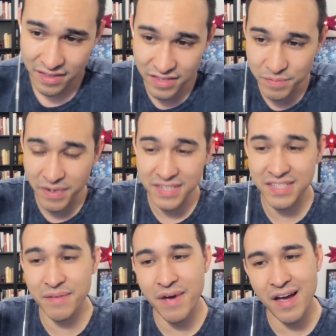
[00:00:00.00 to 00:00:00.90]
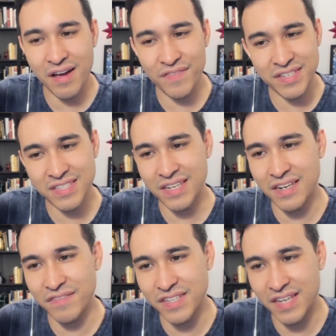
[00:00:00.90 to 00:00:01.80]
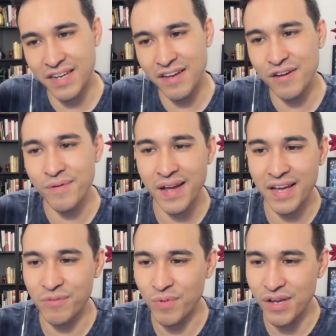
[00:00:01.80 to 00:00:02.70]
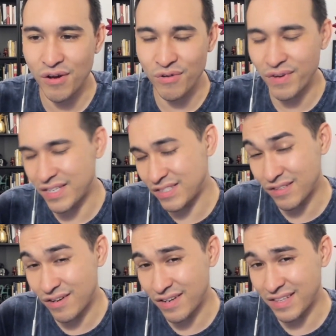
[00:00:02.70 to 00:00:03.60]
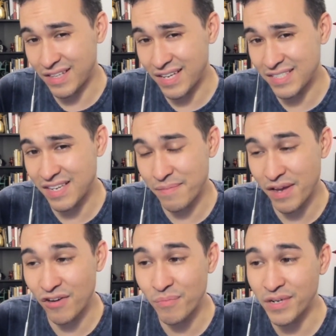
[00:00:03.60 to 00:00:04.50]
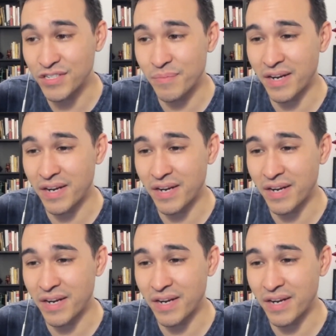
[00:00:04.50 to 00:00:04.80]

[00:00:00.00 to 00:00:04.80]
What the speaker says: This Body Slam, obviously enough to KO, and we already saw in the last game how much a